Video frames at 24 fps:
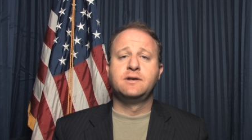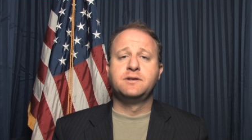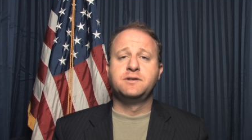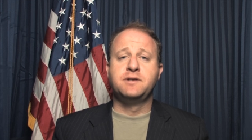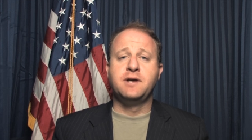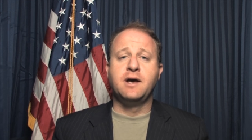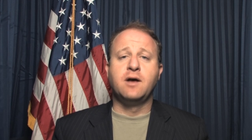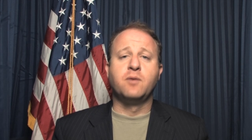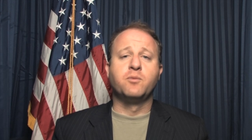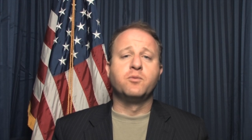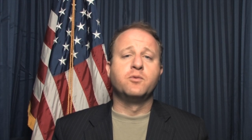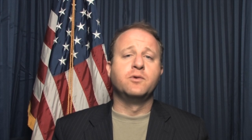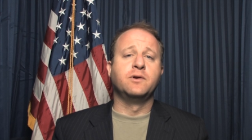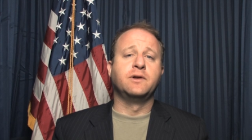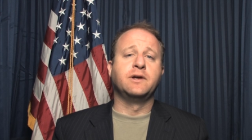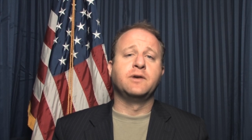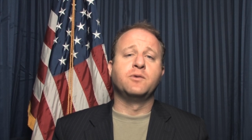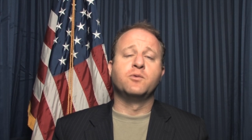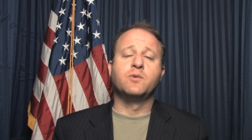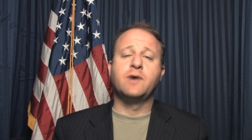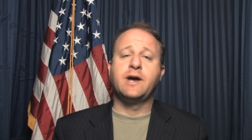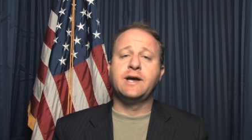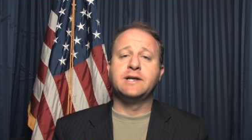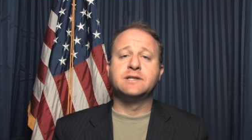to help
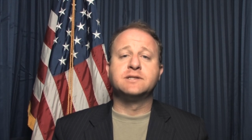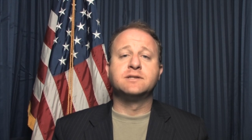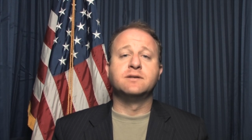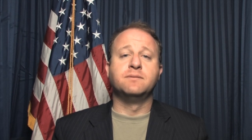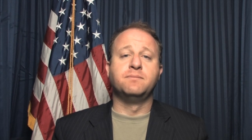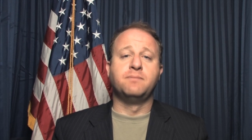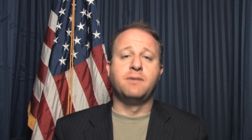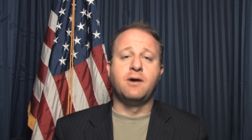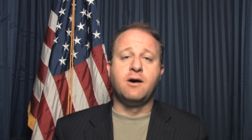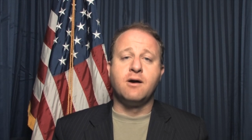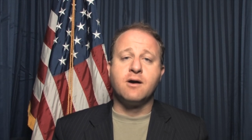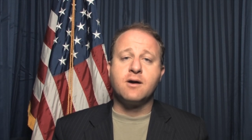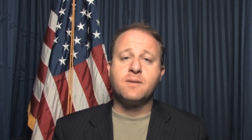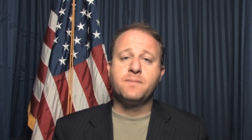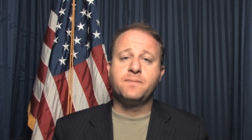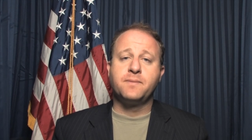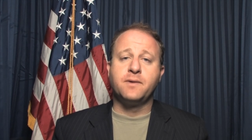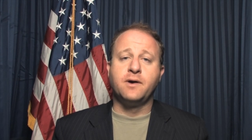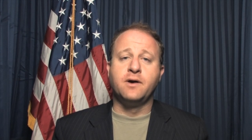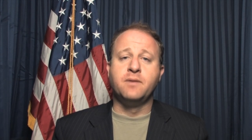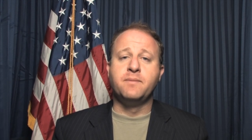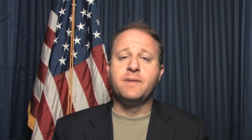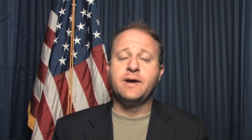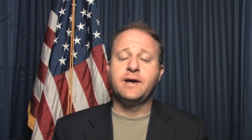really raise the bar
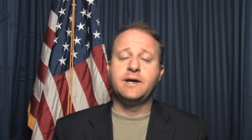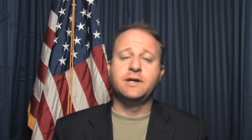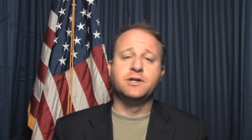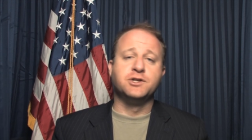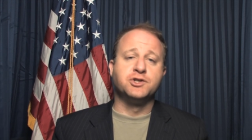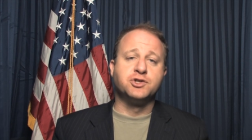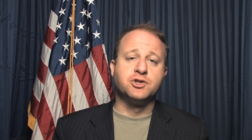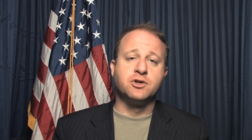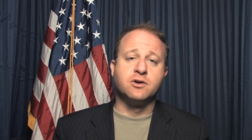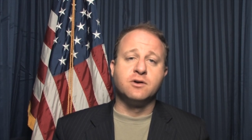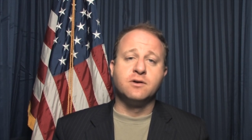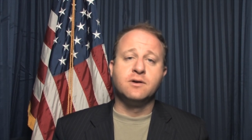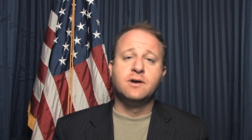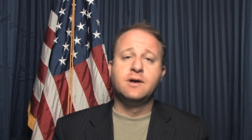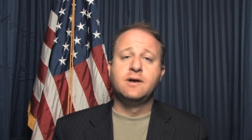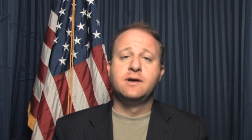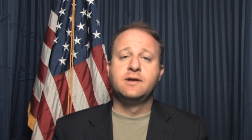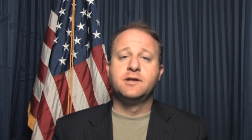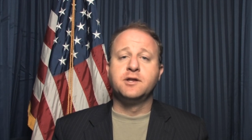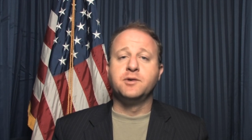on making sure